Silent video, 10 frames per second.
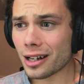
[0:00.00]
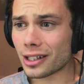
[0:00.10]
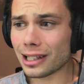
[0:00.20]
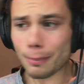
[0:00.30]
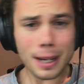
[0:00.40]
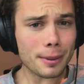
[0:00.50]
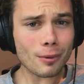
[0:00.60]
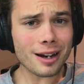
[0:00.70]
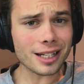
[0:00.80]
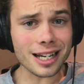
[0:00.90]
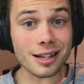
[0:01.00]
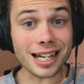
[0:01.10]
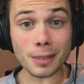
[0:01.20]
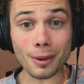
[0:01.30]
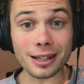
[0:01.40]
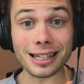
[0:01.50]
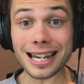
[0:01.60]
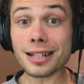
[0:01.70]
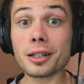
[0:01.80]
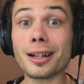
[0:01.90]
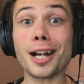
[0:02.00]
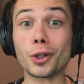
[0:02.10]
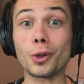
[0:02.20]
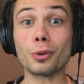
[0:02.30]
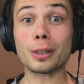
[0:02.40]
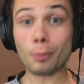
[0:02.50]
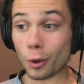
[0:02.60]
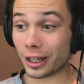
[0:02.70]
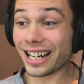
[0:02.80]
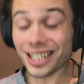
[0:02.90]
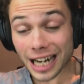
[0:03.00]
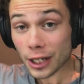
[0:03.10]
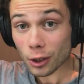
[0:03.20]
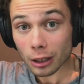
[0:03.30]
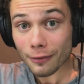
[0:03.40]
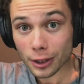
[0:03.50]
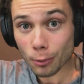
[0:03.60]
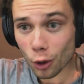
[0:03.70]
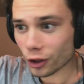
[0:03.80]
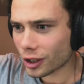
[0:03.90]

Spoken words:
do the people around here get to play international sport, international level sport?